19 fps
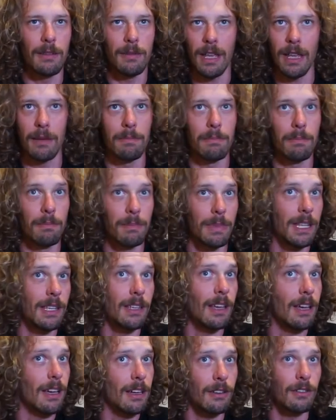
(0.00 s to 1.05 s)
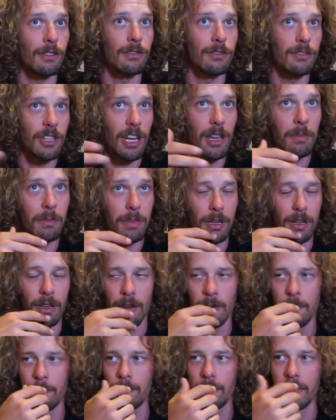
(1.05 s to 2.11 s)
can be a good champion.
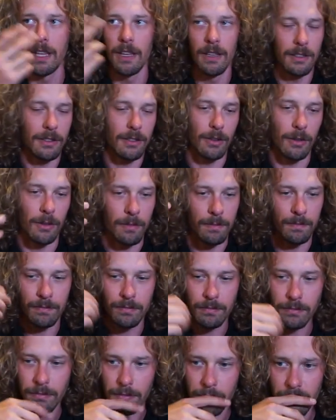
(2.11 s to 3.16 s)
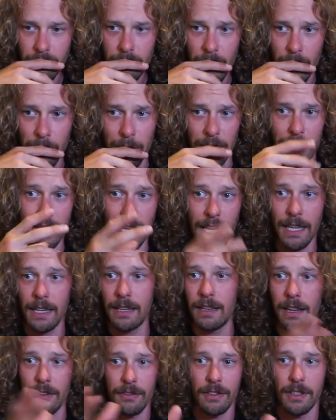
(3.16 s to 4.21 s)
Mm-hmm. So, but
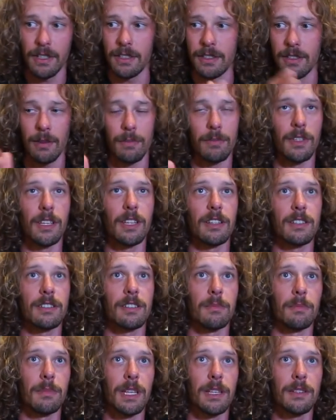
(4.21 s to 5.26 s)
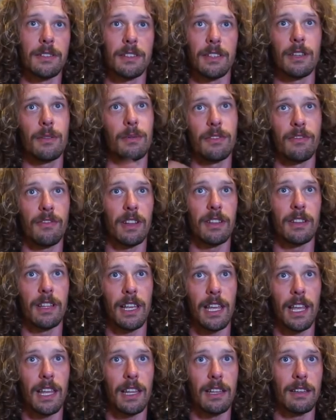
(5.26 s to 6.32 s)
then after some years in BNC, we found
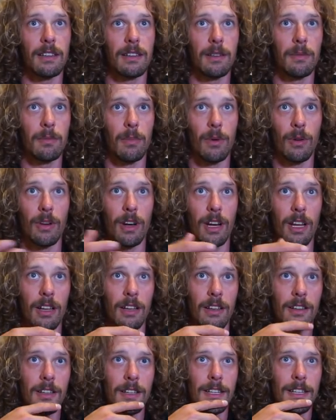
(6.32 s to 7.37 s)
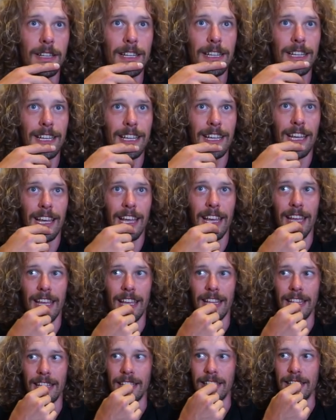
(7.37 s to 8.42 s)
again in Bora,
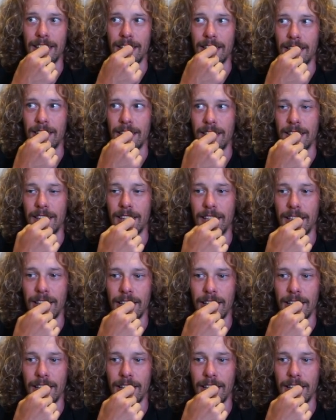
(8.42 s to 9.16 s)
and